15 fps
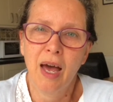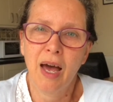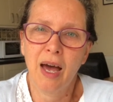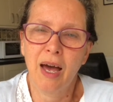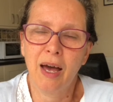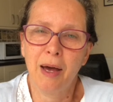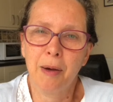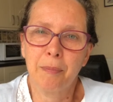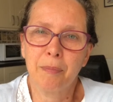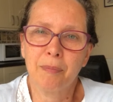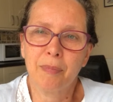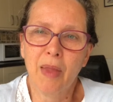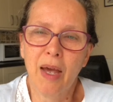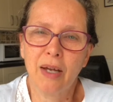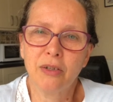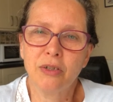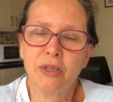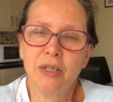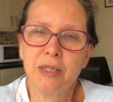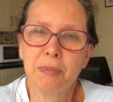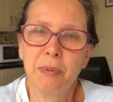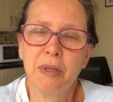And
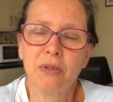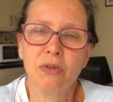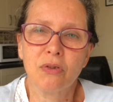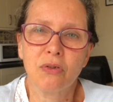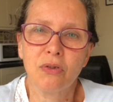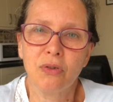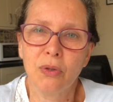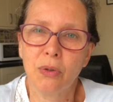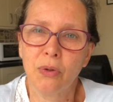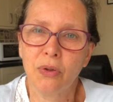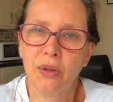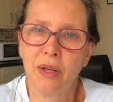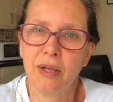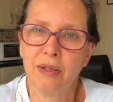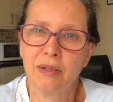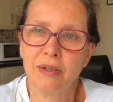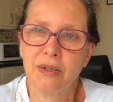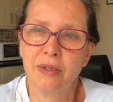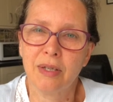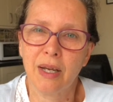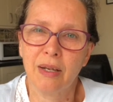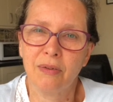she speaks truth into
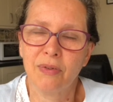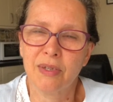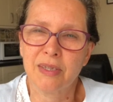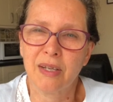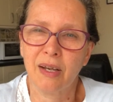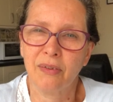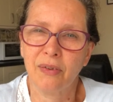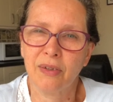David's life.